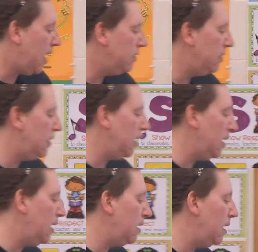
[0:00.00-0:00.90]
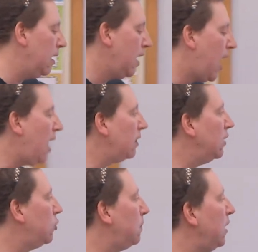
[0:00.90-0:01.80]
And then hot
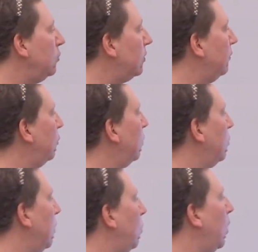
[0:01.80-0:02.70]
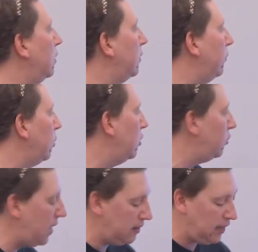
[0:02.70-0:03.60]
lunch menus, if you're wondering what's for
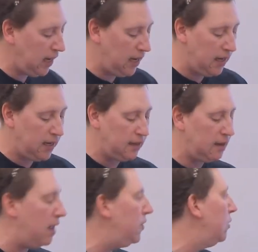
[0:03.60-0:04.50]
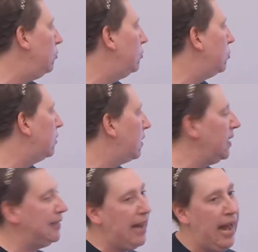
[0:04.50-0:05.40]
lunch that day, is on the
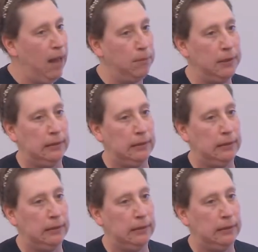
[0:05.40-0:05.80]
NutriSlice app,